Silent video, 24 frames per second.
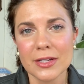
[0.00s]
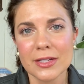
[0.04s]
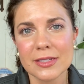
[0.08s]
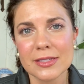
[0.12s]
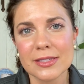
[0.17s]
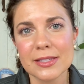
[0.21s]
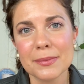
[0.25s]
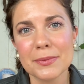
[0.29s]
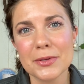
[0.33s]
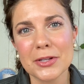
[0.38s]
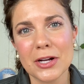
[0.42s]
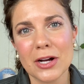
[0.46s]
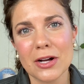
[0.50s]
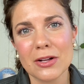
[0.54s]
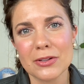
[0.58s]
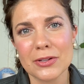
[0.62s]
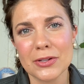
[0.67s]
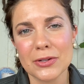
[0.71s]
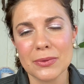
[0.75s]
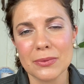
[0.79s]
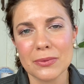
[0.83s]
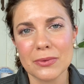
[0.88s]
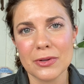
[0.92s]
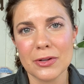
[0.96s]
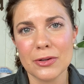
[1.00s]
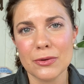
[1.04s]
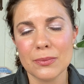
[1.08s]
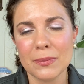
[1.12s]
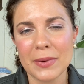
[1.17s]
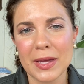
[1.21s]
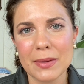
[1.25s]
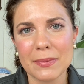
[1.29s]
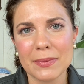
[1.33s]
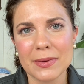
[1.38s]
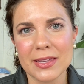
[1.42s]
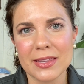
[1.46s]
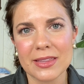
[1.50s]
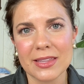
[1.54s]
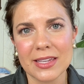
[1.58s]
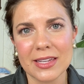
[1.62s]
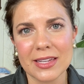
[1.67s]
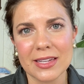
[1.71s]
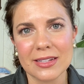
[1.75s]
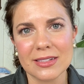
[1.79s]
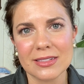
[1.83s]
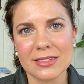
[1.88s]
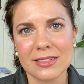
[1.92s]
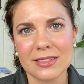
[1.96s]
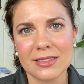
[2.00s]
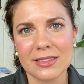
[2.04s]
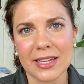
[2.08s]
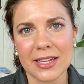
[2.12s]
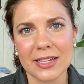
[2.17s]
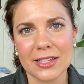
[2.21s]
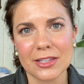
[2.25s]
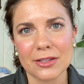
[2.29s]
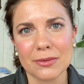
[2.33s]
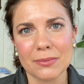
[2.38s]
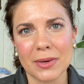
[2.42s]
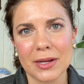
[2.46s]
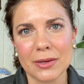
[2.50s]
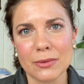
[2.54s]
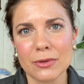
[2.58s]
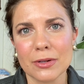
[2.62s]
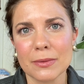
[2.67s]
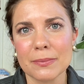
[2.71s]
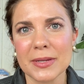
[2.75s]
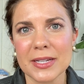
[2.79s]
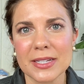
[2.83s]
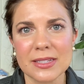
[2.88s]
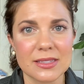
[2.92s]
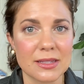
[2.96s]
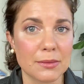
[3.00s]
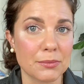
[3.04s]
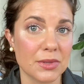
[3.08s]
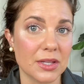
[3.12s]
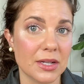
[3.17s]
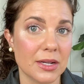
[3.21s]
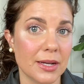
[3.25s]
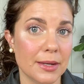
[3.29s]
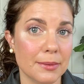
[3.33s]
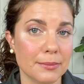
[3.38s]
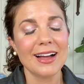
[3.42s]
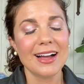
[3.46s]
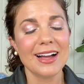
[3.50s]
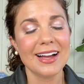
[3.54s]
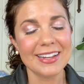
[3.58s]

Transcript: some of y'all who may be thinking that you might want to pick something up.